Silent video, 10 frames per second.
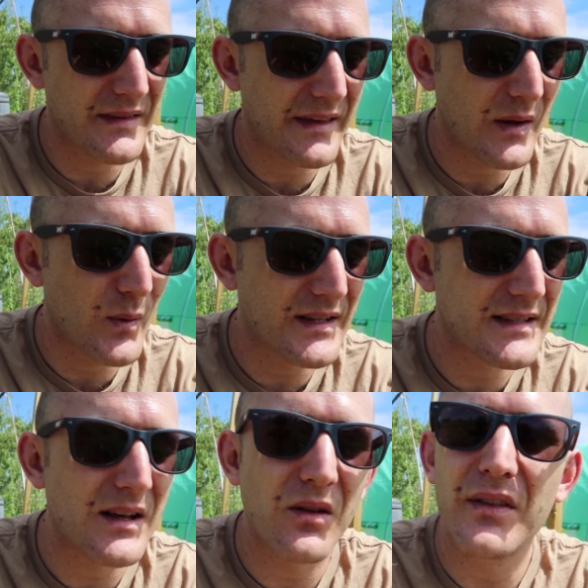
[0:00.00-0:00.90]
that they want to
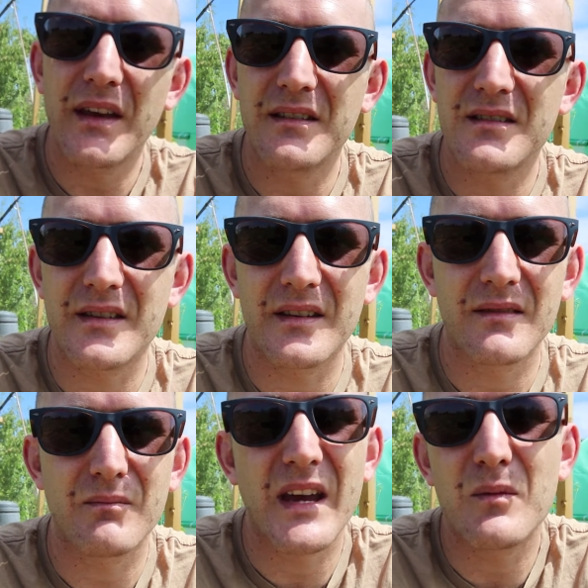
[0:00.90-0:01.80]
sell things that
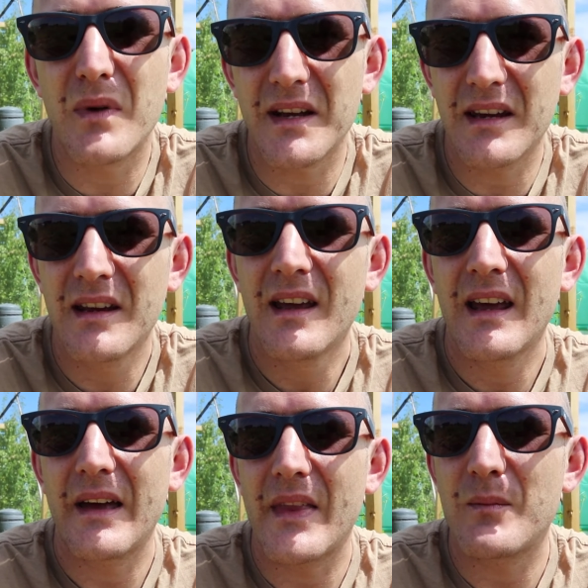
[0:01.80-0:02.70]
make money
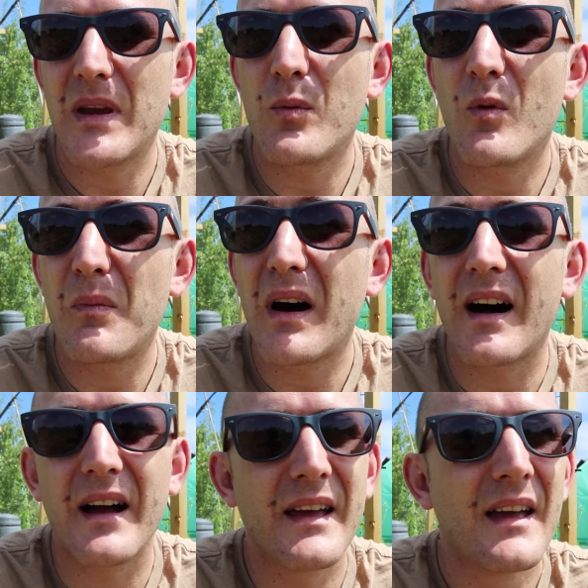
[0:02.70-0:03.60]
and that people
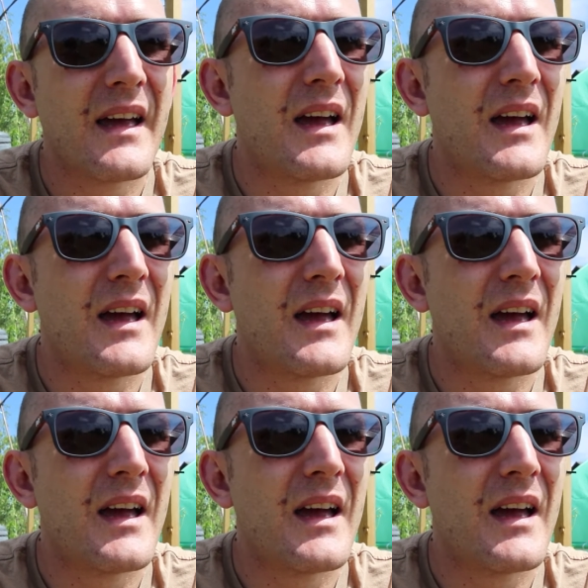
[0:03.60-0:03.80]
buy.